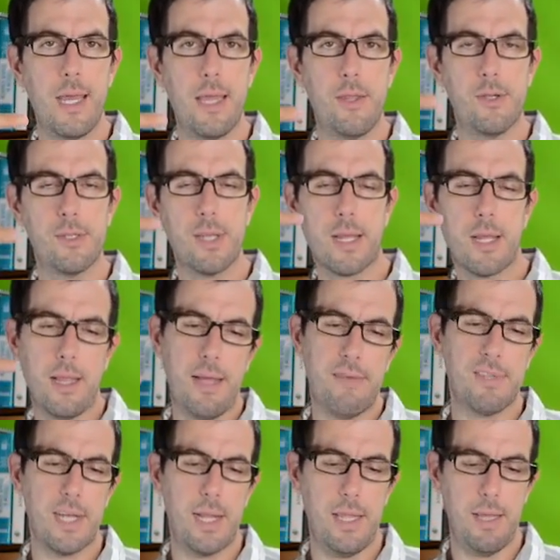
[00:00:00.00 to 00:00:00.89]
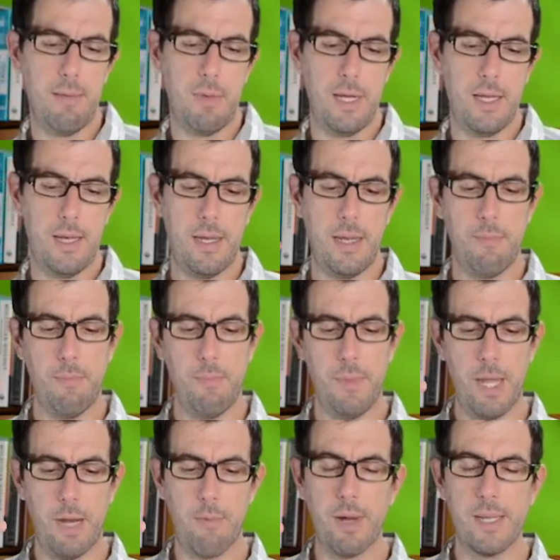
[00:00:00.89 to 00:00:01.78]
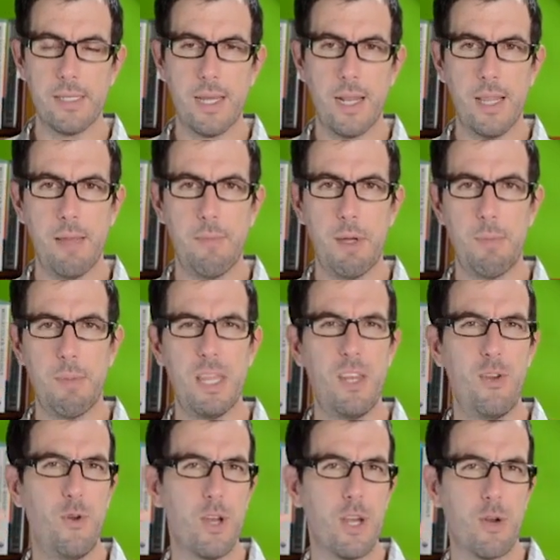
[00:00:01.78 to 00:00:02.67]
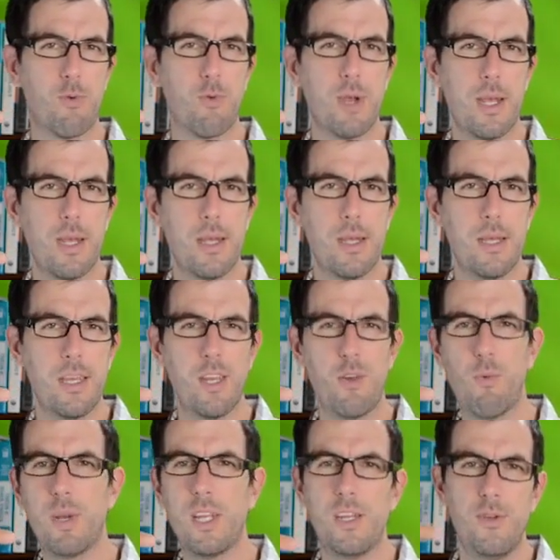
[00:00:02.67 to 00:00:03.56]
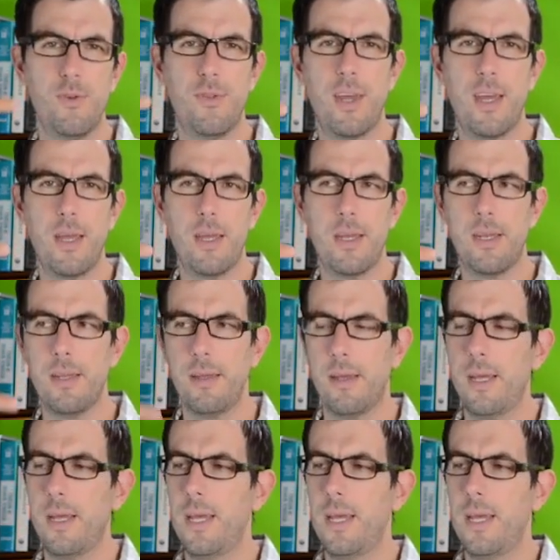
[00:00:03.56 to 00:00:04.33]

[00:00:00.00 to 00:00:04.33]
And there's like a left-sided limit and a right-sided limit, but they don't agree. You know, what do you do then?